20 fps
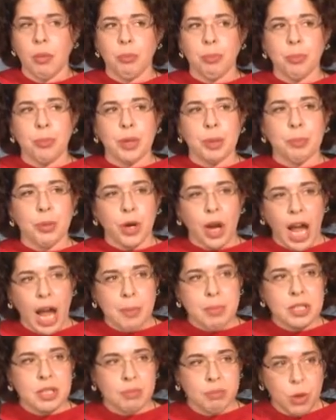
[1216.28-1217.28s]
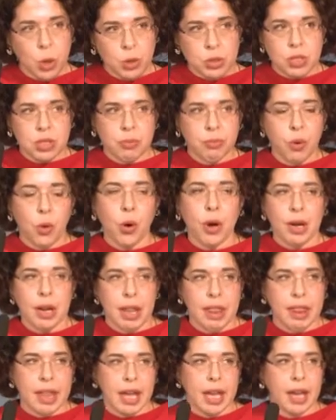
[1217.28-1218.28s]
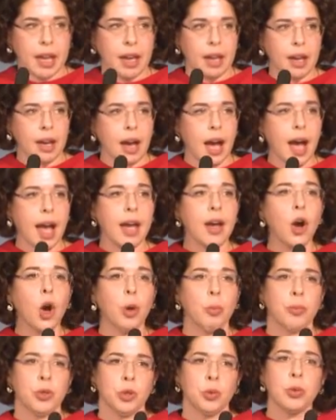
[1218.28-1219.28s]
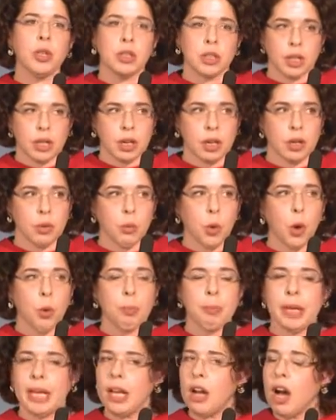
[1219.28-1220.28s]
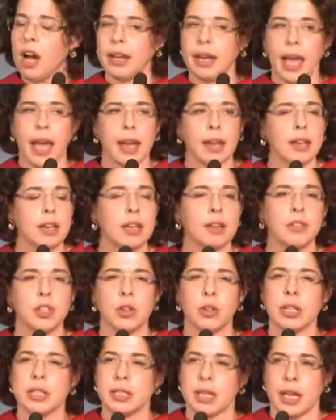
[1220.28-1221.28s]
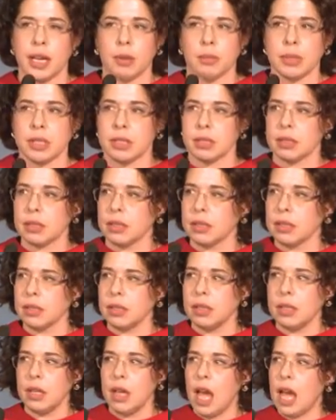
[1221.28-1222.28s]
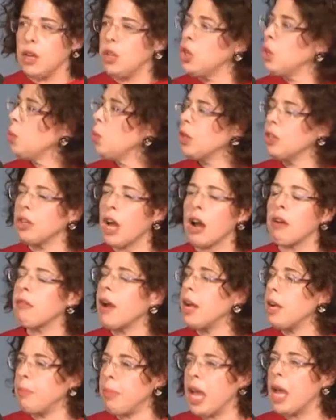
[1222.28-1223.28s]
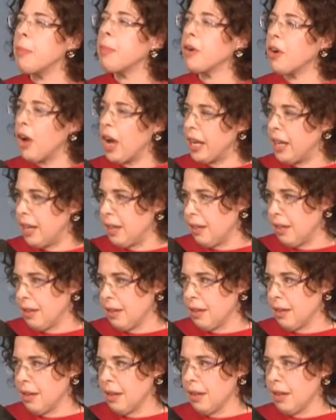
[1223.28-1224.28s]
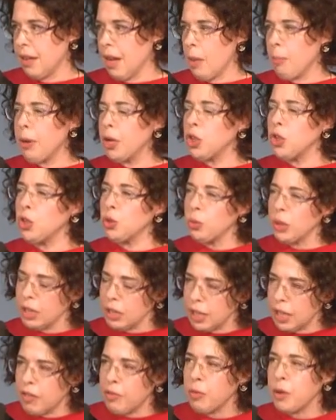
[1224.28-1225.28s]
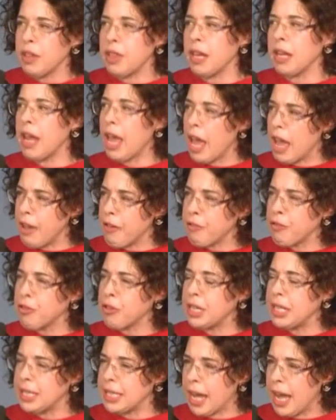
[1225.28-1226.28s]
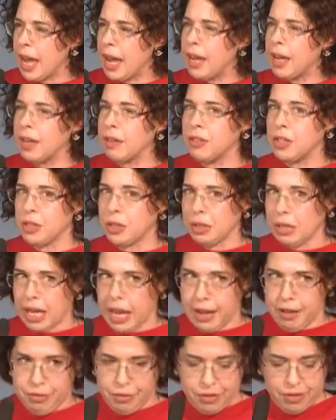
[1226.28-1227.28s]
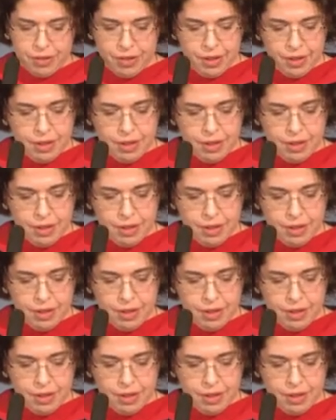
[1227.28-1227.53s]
But perhaps the most important thing I hope you will learn won't be on any of your exams, and you will not write a paper on it, but you will live with it every day of your life.